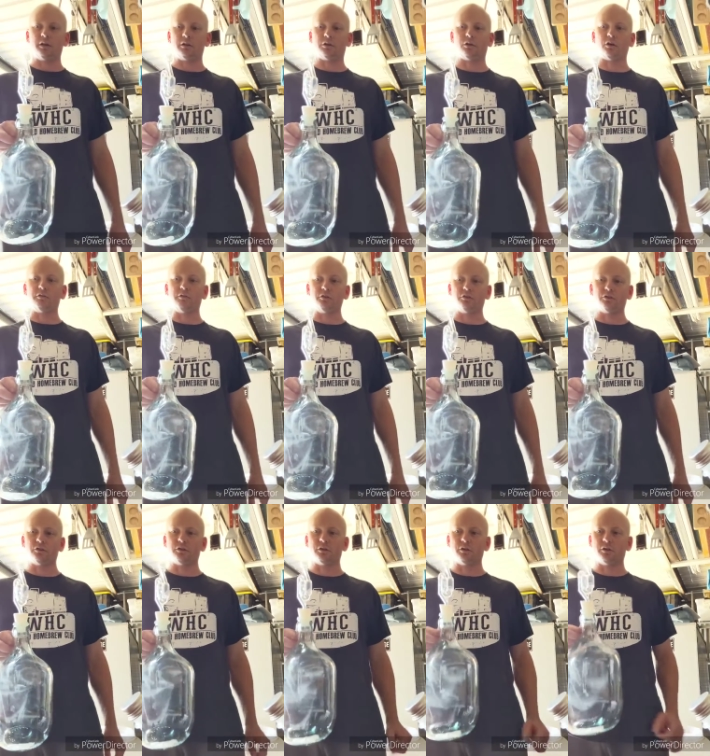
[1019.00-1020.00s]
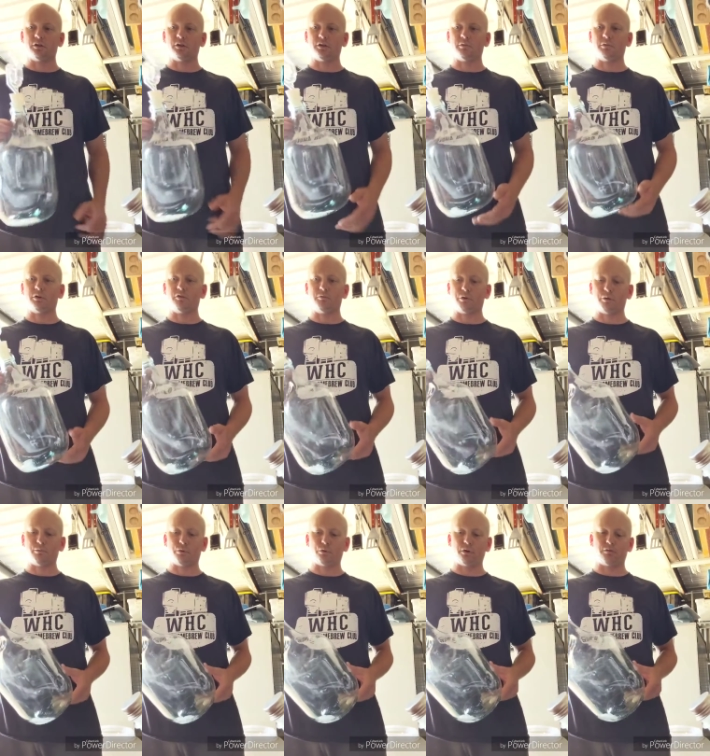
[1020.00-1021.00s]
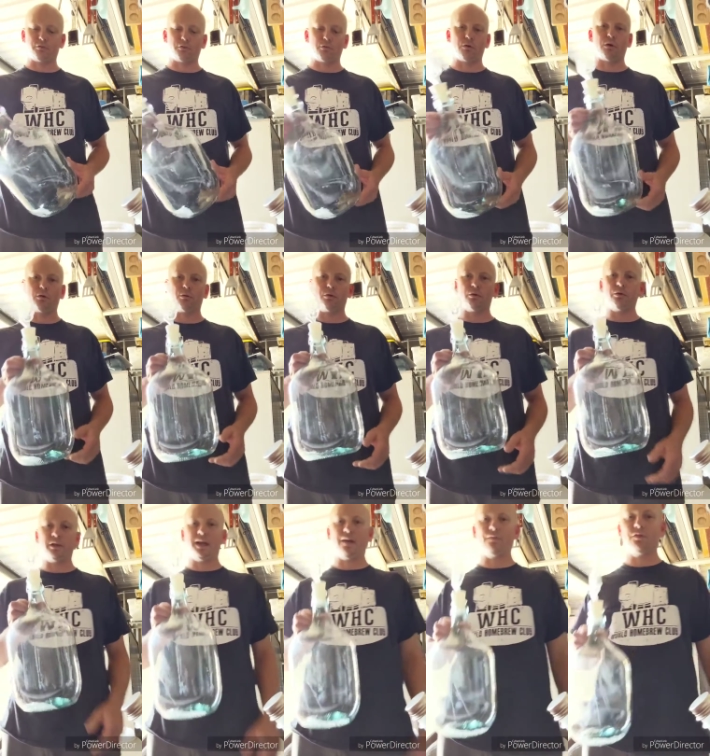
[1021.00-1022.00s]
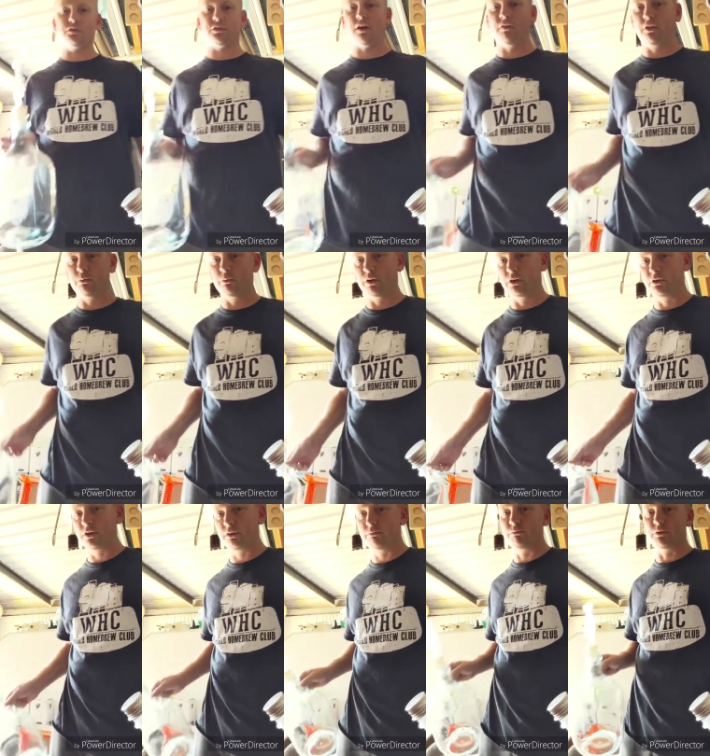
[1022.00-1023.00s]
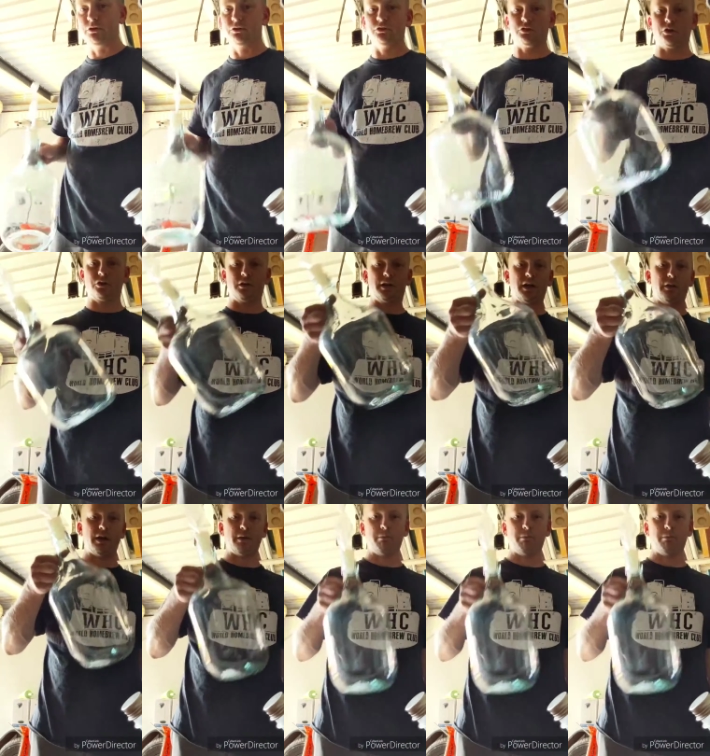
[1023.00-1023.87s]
A lot of us have been brewing for a while. We already have the stuff that we need. We've just got to go